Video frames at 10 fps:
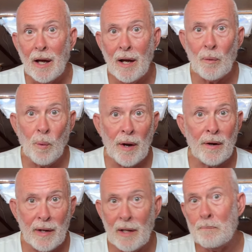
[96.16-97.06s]
where
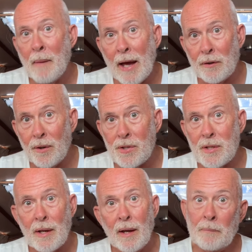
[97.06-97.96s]
it matters.
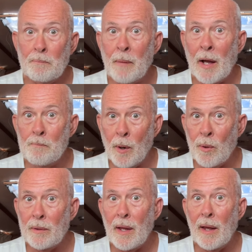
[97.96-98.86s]
My
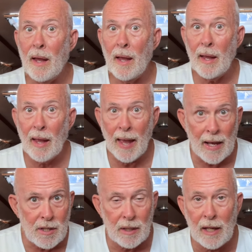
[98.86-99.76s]
boat
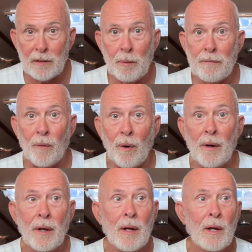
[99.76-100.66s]
has leaked
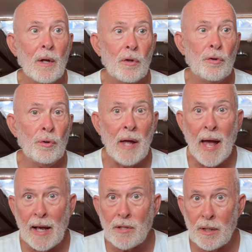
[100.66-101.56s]
before due to
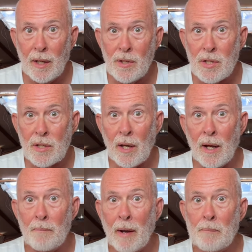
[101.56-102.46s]
accidents.
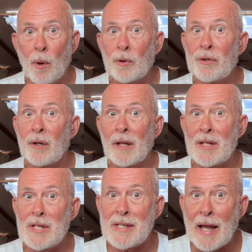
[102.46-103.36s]
My boat nearly
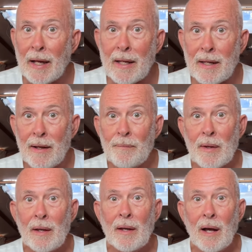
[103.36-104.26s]
sunk
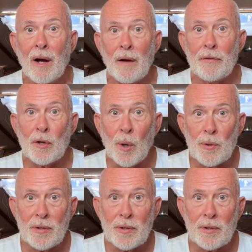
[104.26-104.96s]
off the coast of